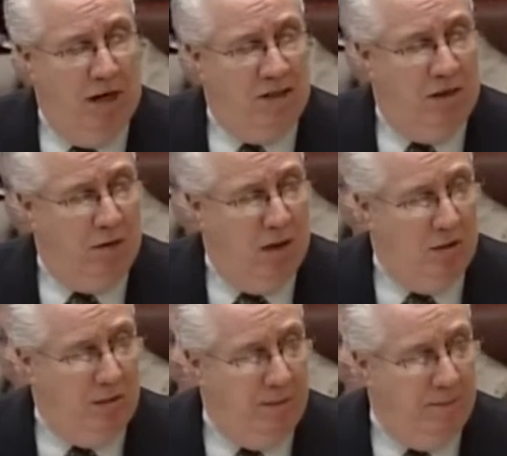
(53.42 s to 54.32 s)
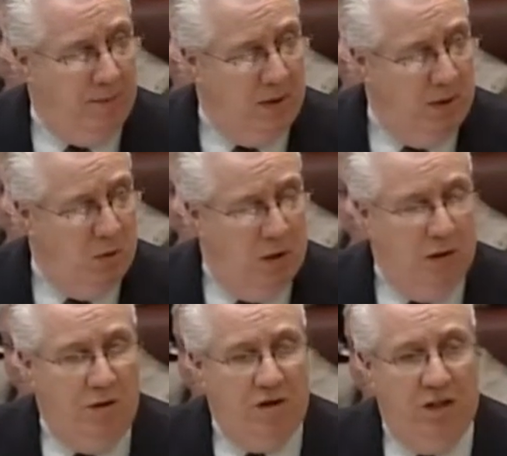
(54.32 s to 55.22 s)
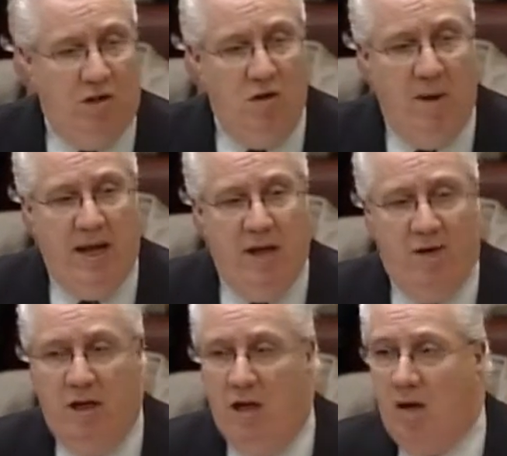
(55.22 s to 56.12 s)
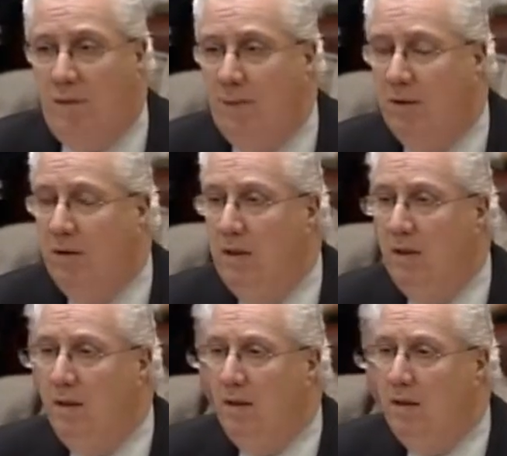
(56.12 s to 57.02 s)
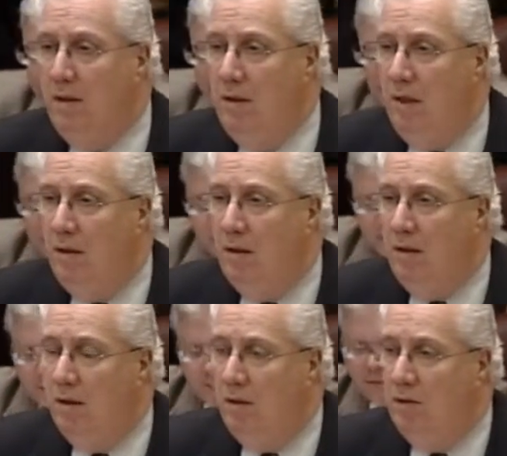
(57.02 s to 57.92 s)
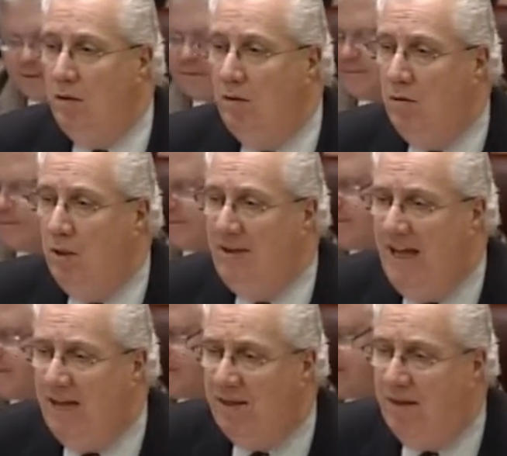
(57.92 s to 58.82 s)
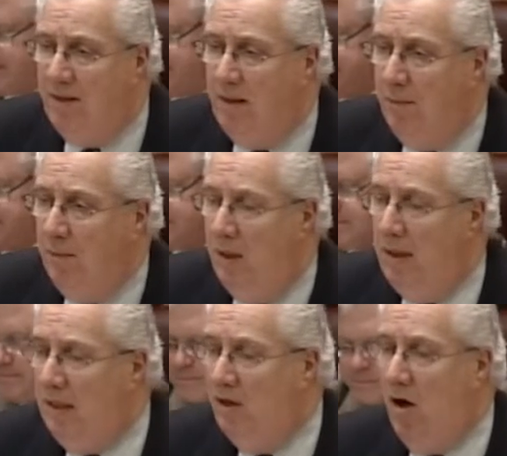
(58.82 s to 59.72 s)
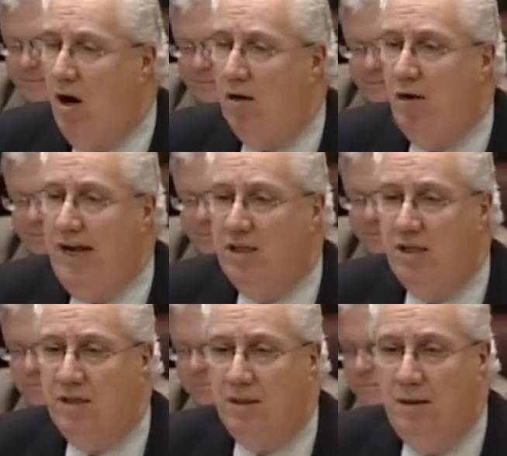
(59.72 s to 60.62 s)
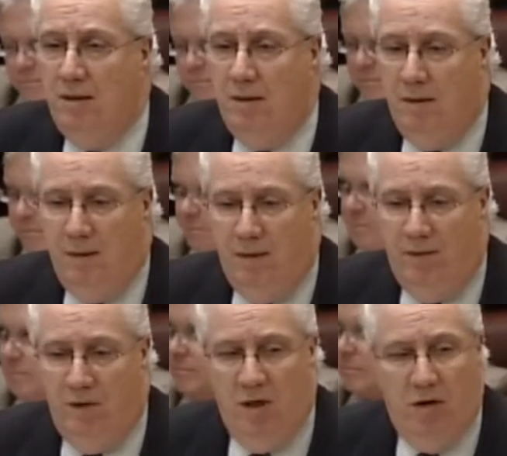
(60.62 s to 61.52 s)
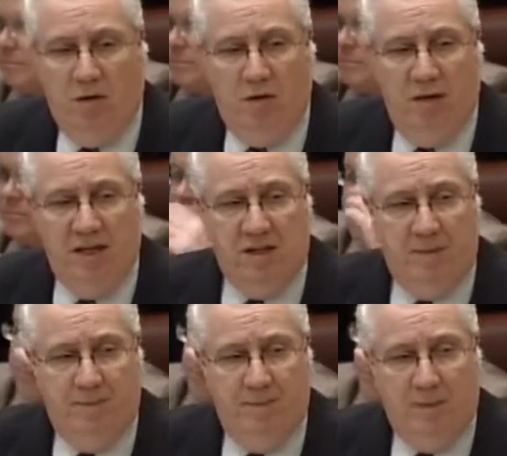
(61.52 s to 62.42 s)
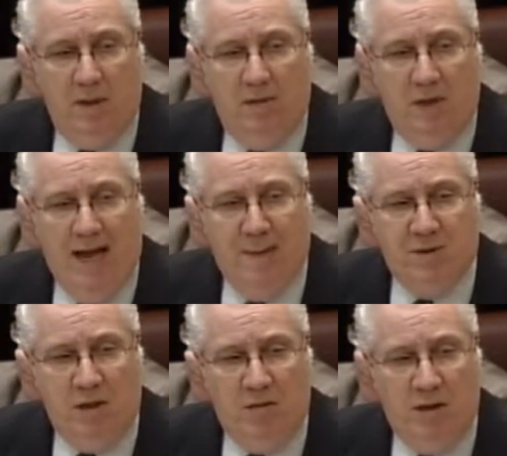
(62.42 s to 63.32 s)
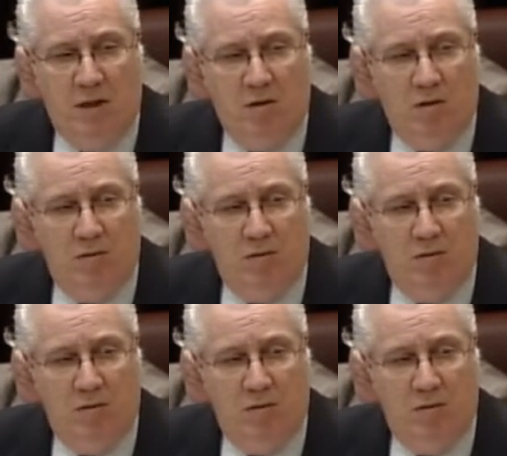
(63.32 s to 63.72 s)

eyes on the road. We're losing too many of our young people to death in car crashes for no good reason, for absolutely no good